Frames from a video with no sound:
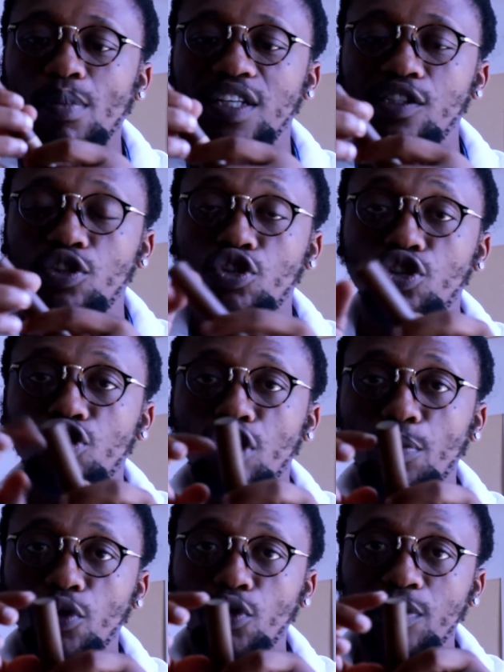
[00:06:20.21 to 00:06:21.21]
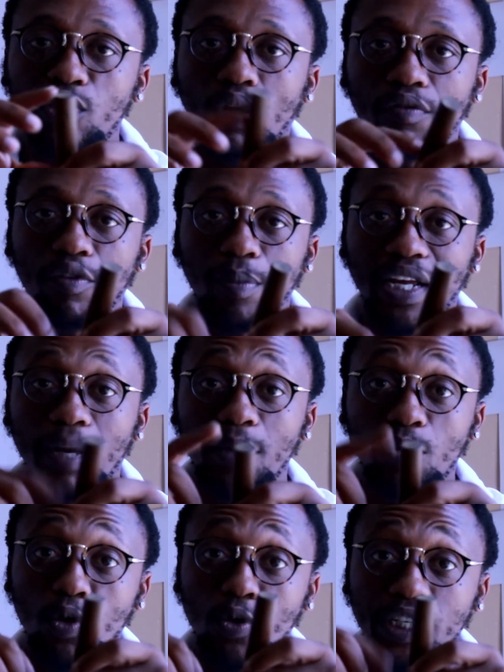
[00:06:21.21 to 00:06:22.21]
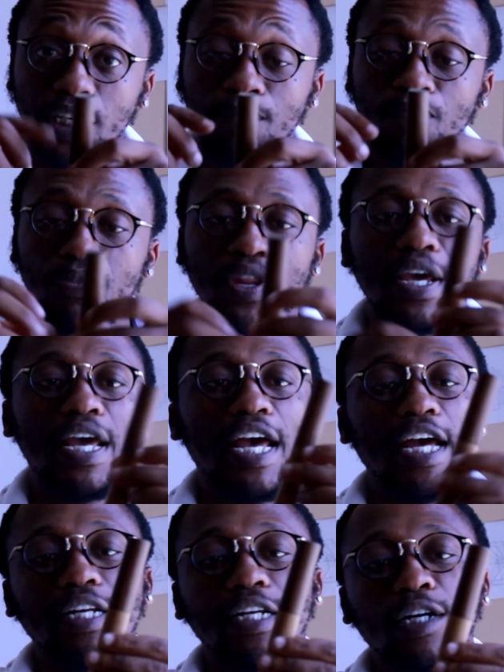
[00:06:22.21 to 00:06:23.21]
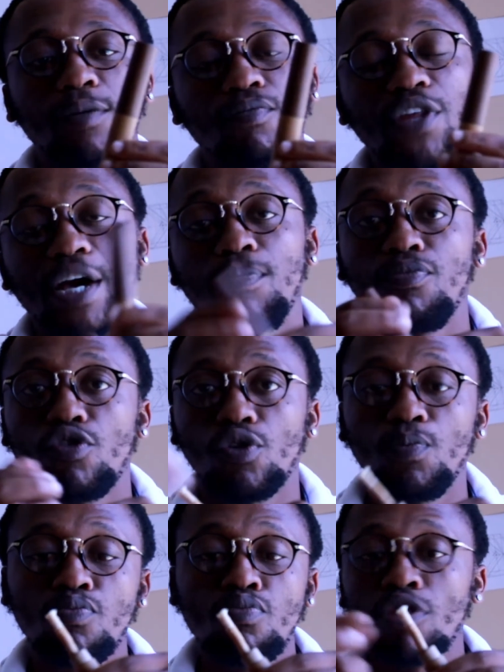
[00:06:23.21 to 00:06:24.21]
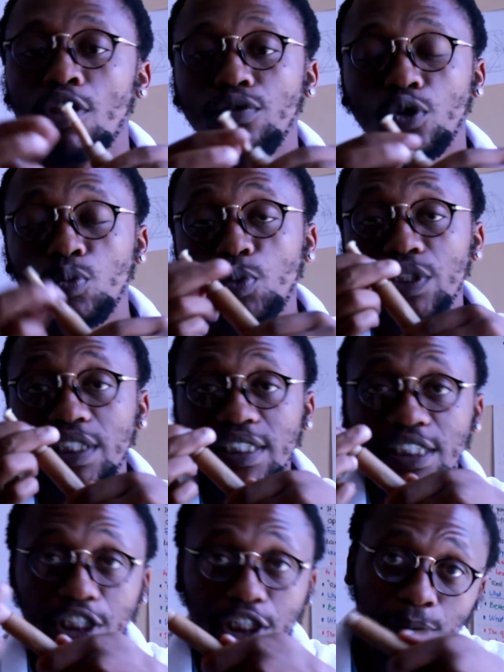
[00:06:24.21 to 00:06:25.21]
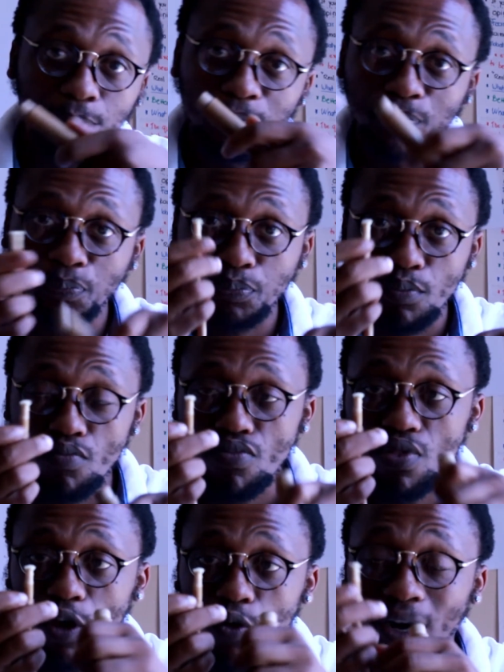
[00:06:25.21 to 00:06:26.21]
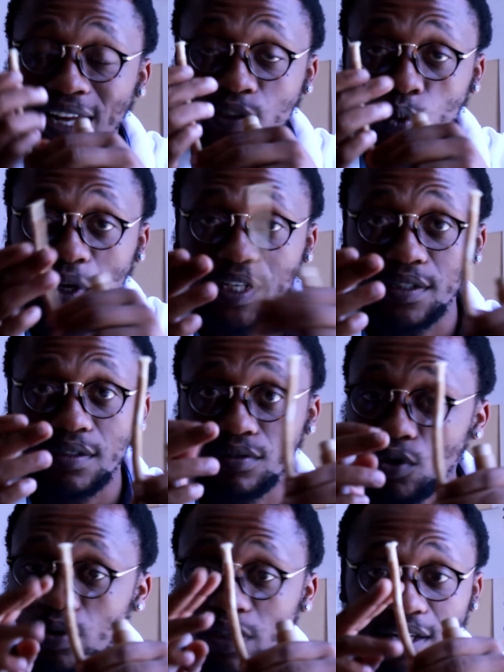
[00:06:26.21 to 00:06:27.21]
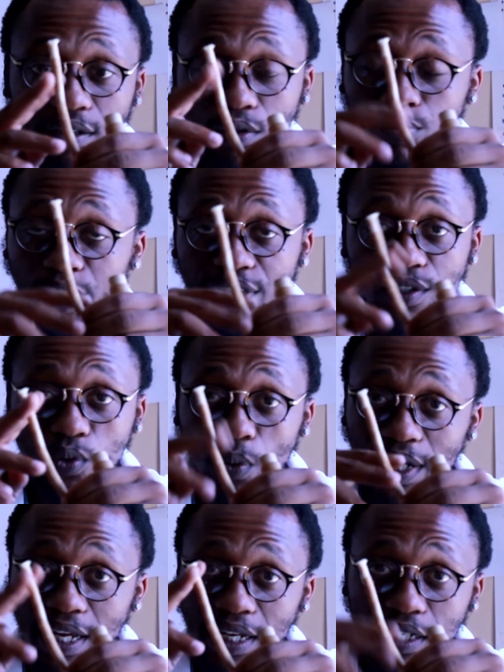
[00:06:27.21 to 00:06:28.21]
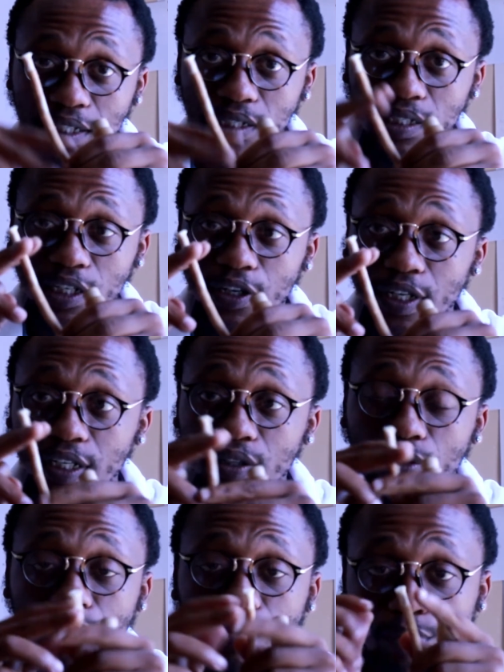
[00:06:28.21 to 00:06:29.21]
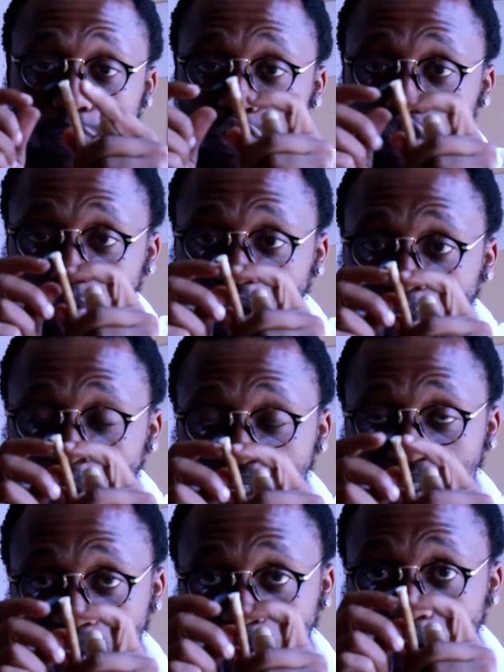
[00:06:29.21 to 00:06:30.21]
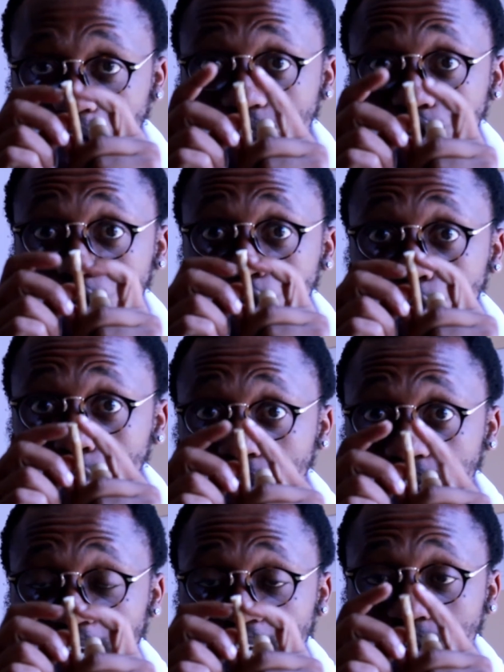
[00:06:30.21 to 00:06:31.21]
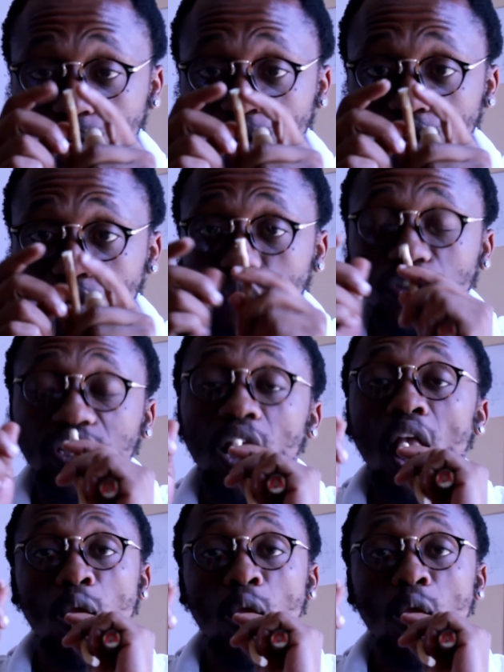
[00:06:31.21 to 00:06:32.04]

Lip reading: This is to stop your miswak from becoming moldy. And yeah, so don't put it in here while it's wet. Don't make this wet unnecessarily. The part you make wet is the part that you're using as and when you use it.